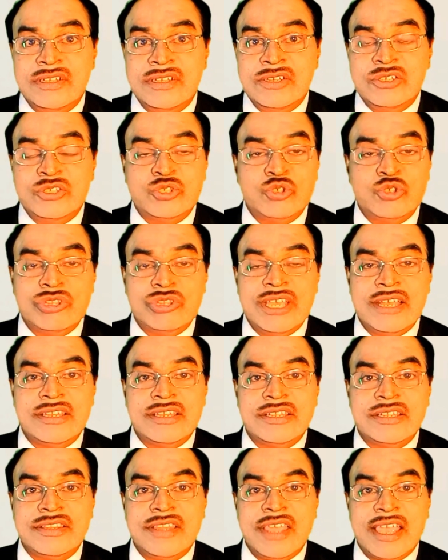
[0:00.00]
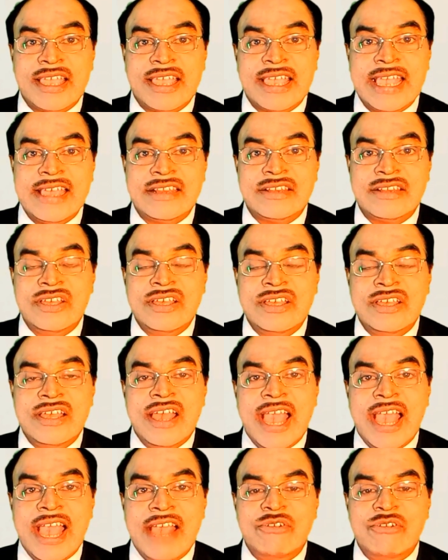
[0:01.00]
so that they can
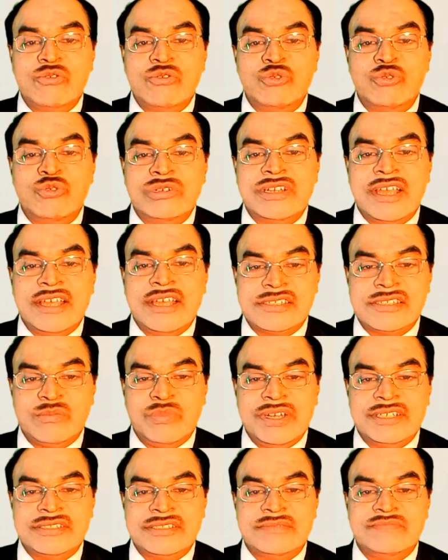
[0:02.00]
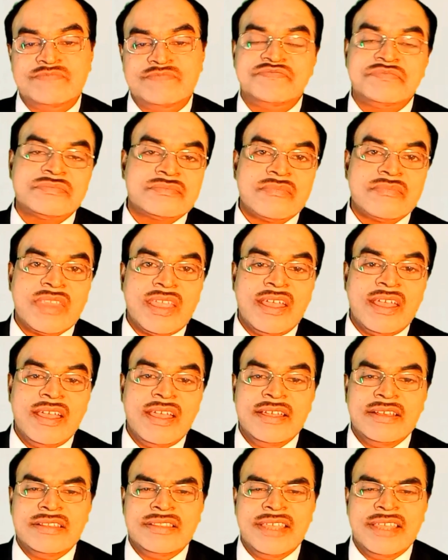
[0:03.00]
have a good customers. And